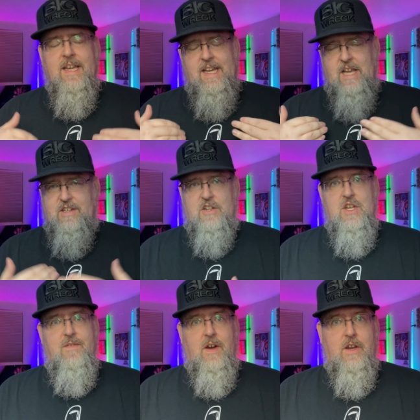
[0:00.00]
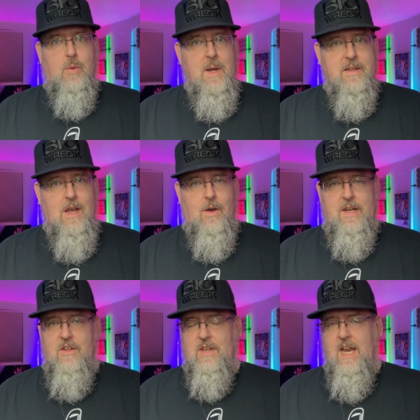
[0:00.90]
it's actually very quick
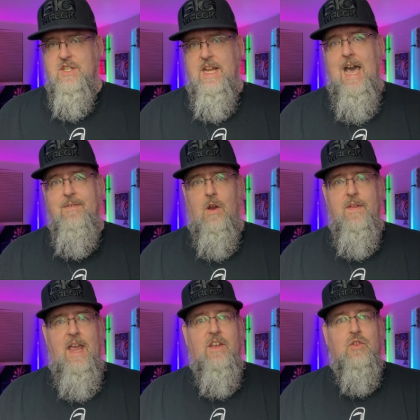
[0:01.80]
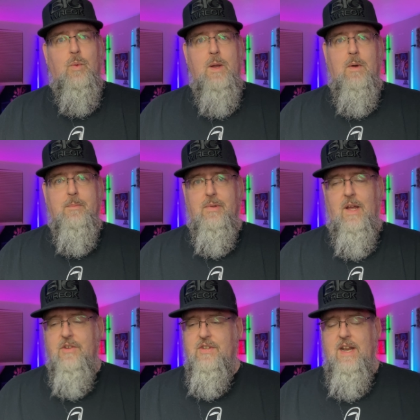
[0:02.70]
nowadays. I actually have it on the S21
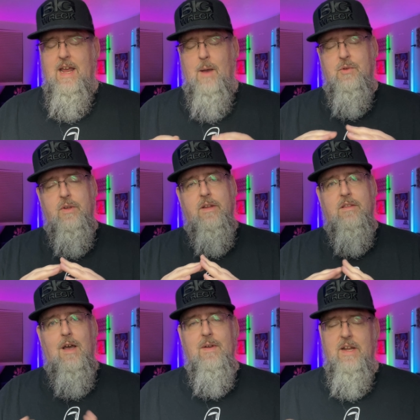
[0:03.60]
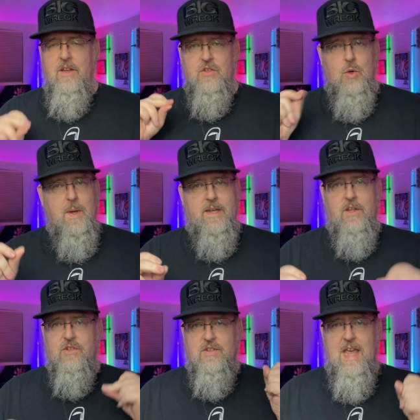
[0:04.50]
Plus and I absolutely love it. It is quick, it
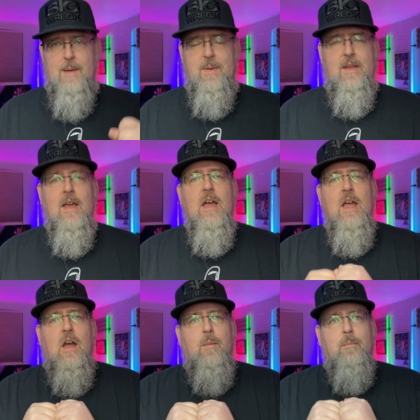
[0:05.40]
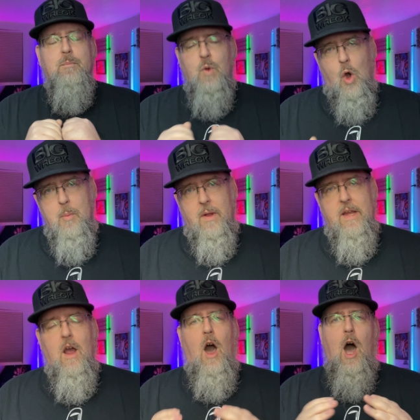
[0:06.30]
is snappy.
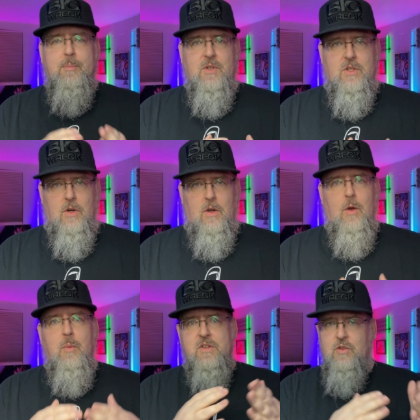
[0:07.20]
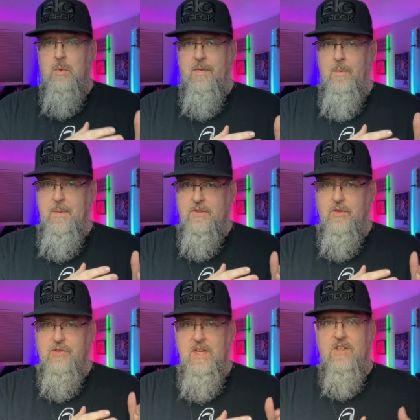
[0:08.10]
Normally optical, which is what the Pixel
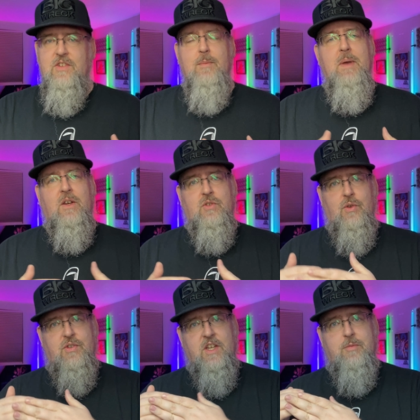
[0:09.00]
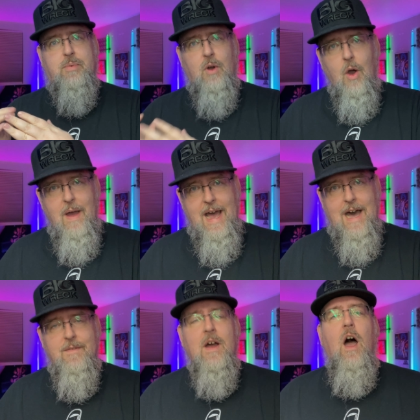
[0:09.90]
6 and the Pixel 6 Pro have,